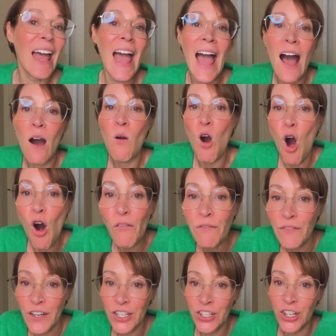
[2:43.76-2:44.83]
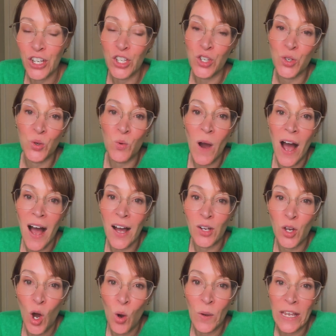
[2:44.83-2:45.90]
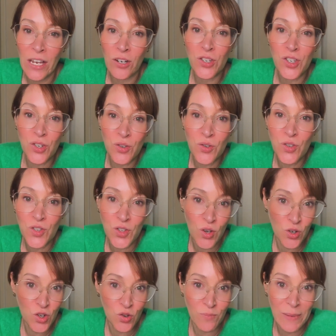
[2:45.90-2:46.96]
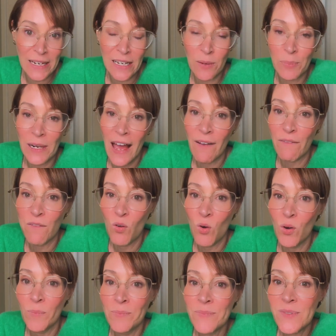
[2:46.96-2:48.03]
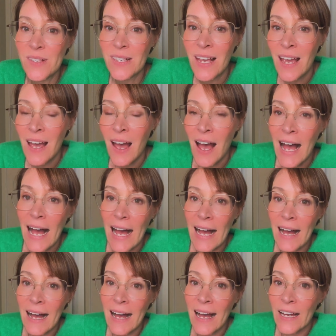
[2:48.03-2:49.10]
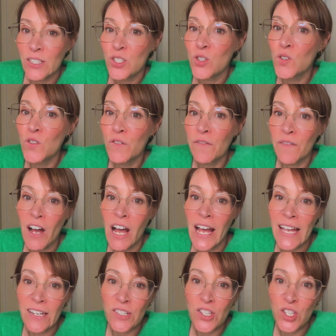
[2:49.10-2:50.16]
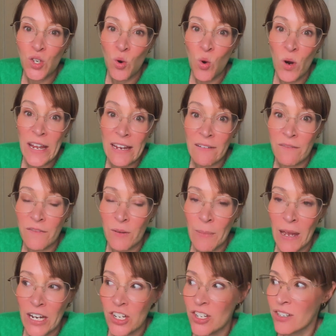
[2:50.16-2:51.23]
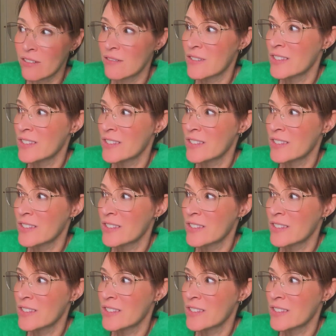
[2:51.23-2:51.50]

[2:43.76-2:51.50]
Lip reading: how often you are going to social media platforms to find your information.